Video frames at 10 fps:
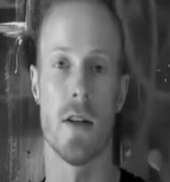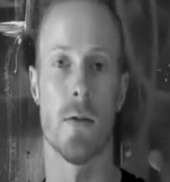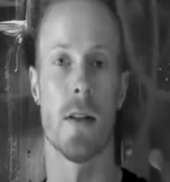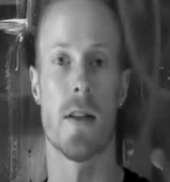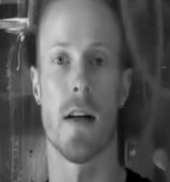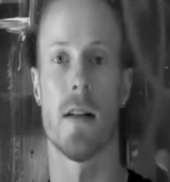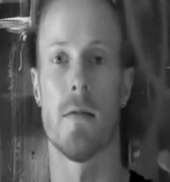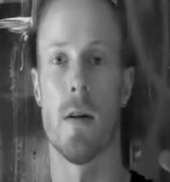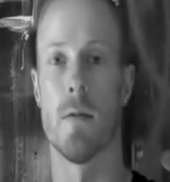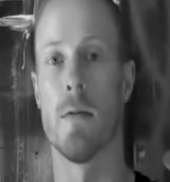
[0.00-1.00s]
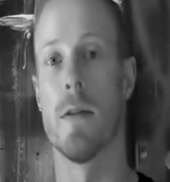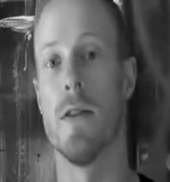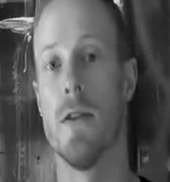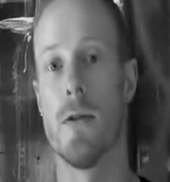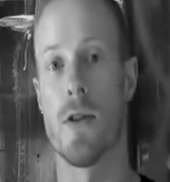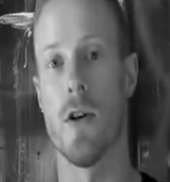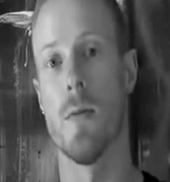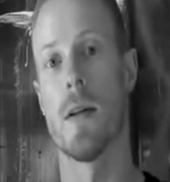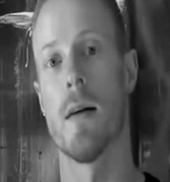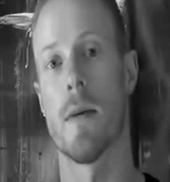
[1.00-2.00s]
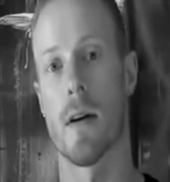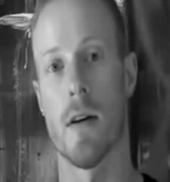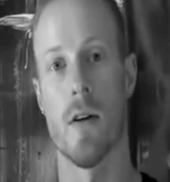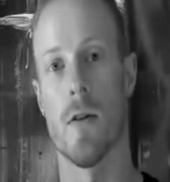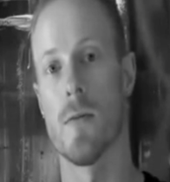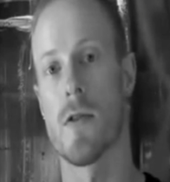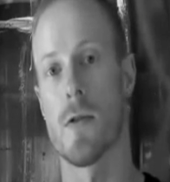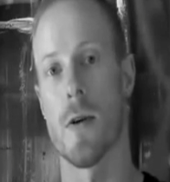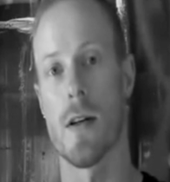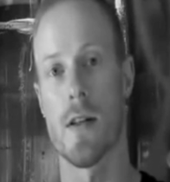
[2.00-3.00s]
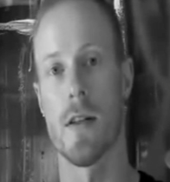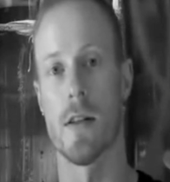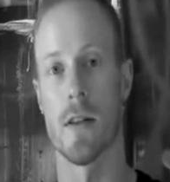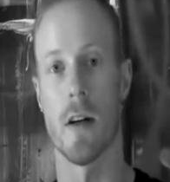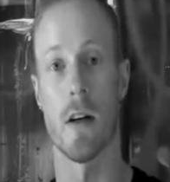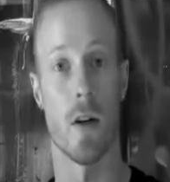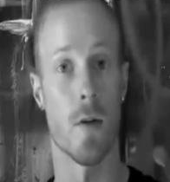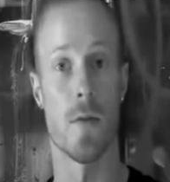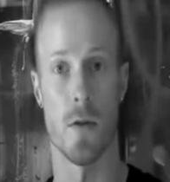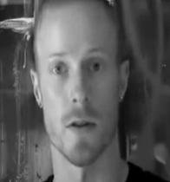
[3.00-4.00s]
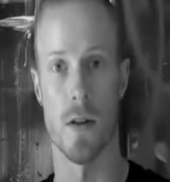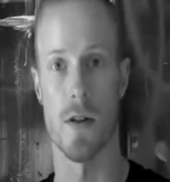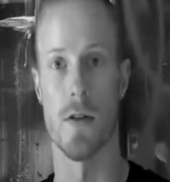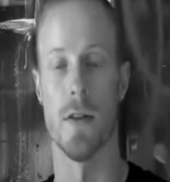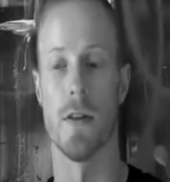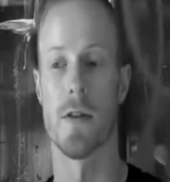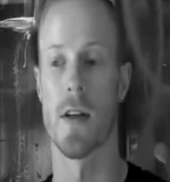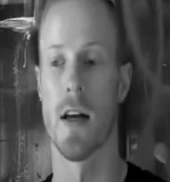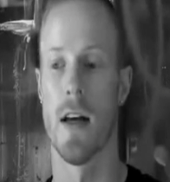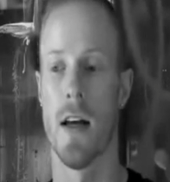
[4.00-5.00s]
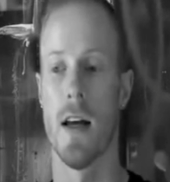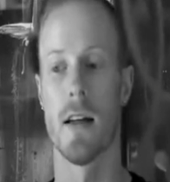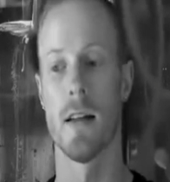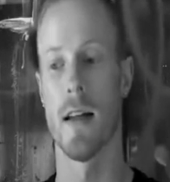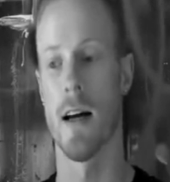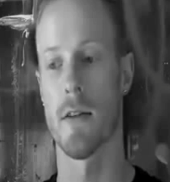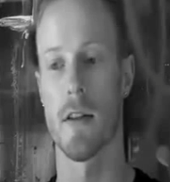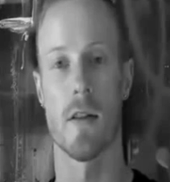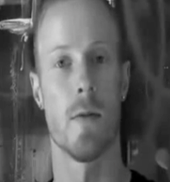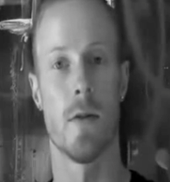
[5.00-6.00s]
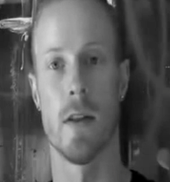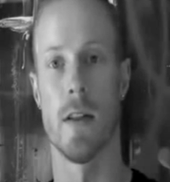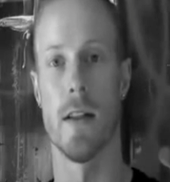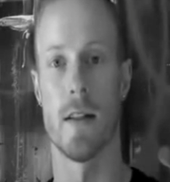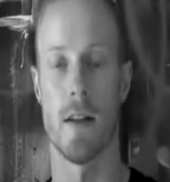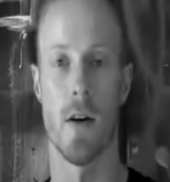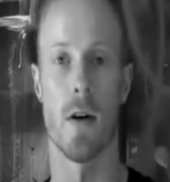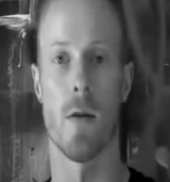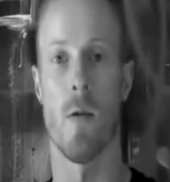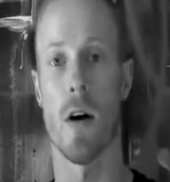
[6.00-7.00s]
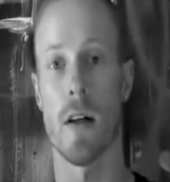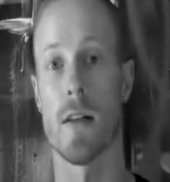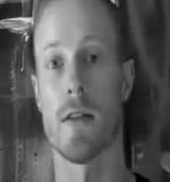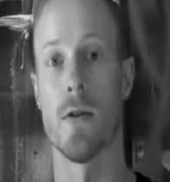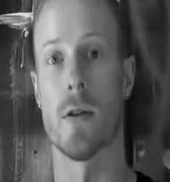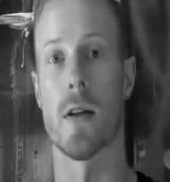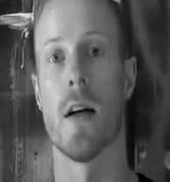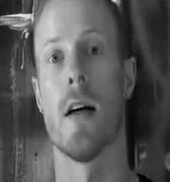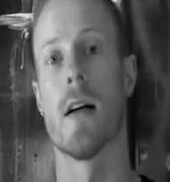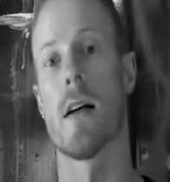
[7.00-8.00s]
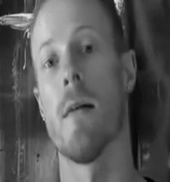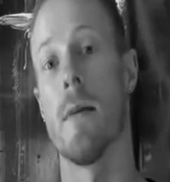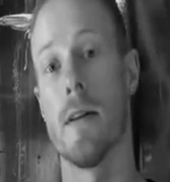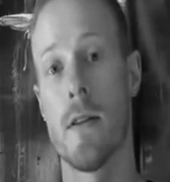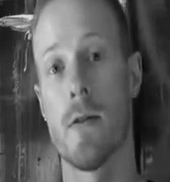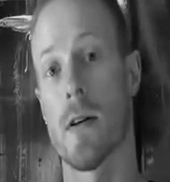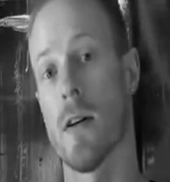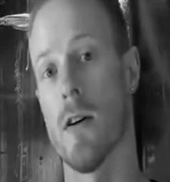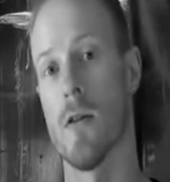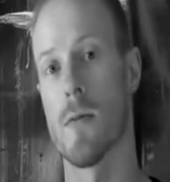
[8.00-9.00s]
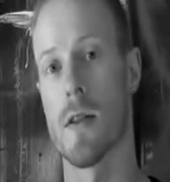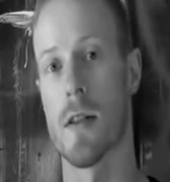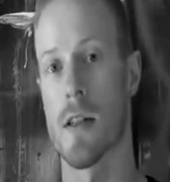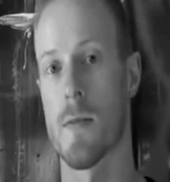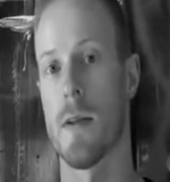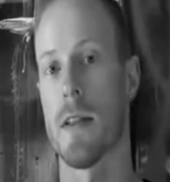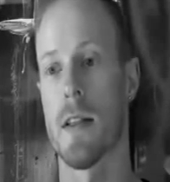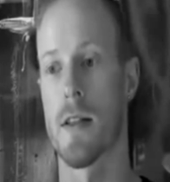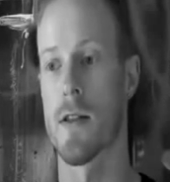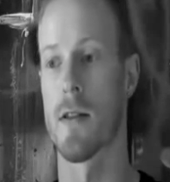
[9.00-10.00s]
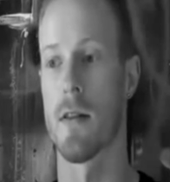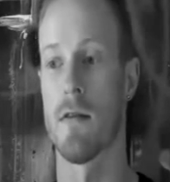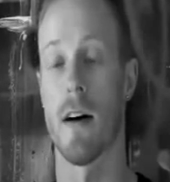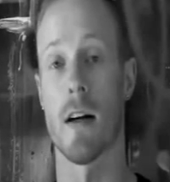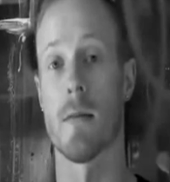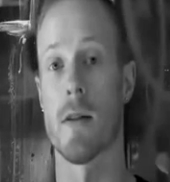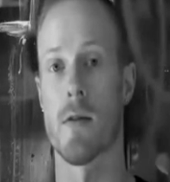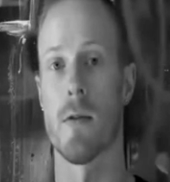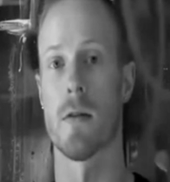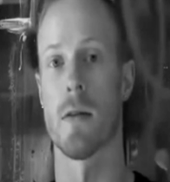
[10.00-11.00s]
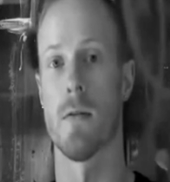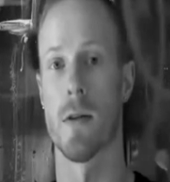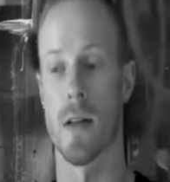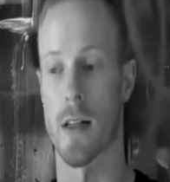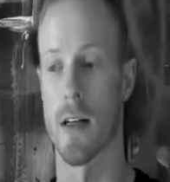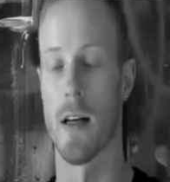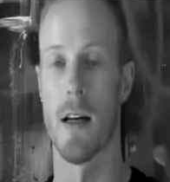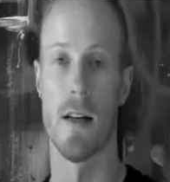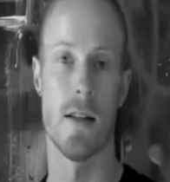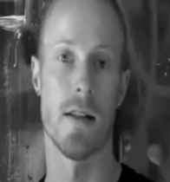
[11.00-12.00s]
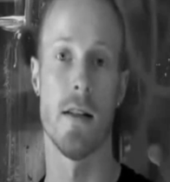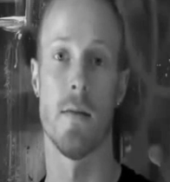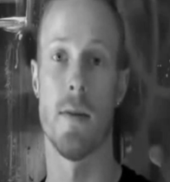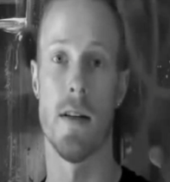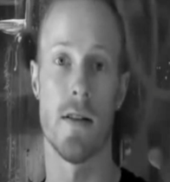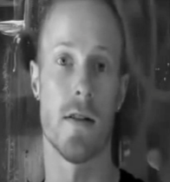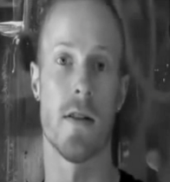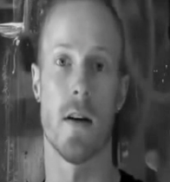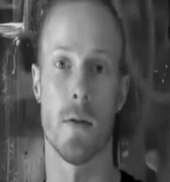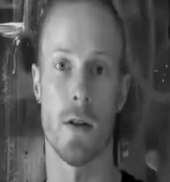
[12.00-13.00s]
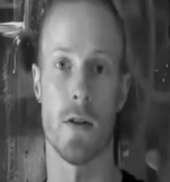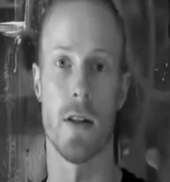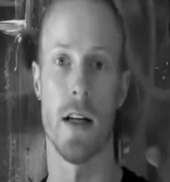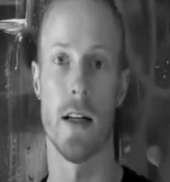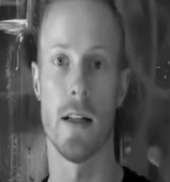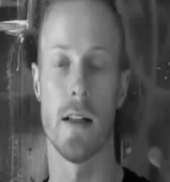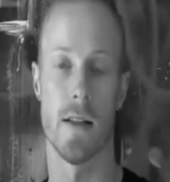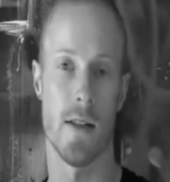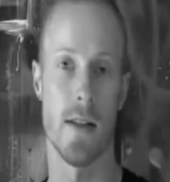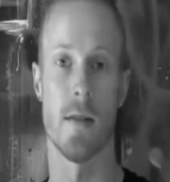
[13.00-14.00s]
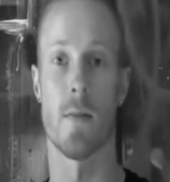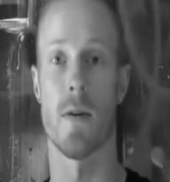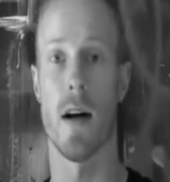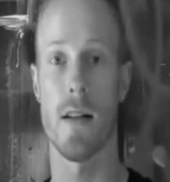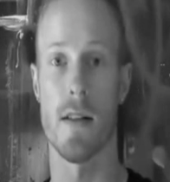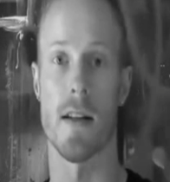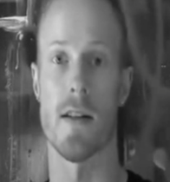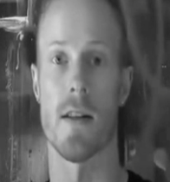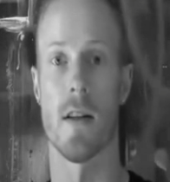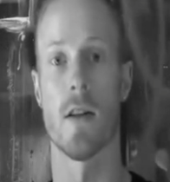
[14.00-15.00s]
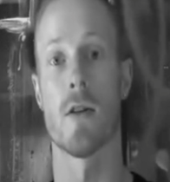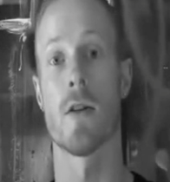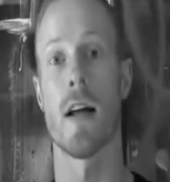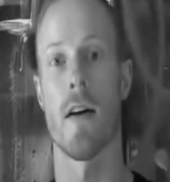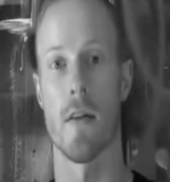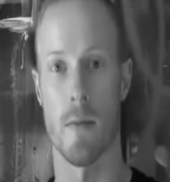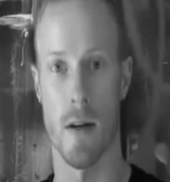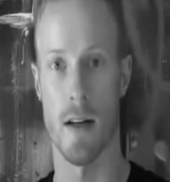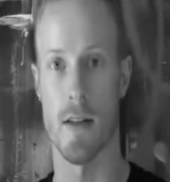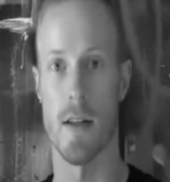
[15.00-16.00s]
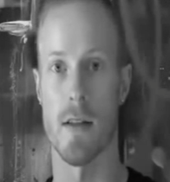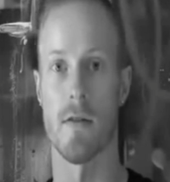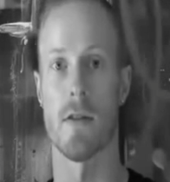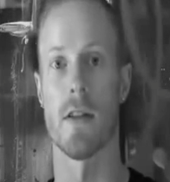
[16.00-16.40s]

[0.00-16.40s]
So we decided what we would do is open up our homes twice a year, our homes or our studios, and allow the community to go on a walking tour, come into our homes and experience the environments where we work, see the pieces that we're creating and see the process and learn how the process of